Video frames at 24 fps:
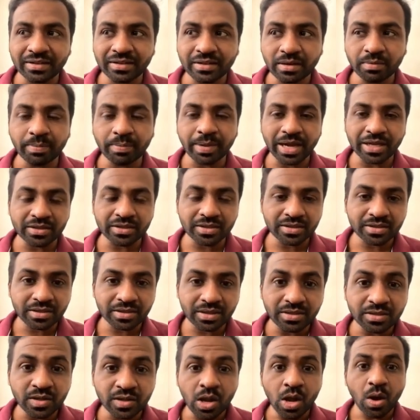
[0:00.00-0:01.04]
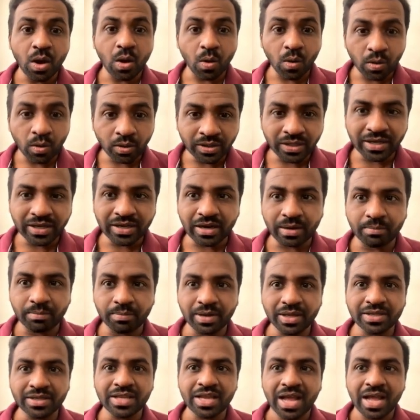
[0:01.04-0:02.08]
other pathogens or the
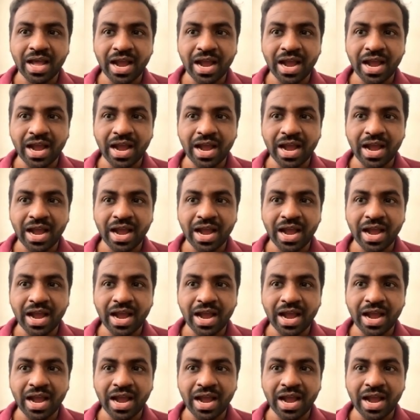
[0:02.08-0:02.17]
debris,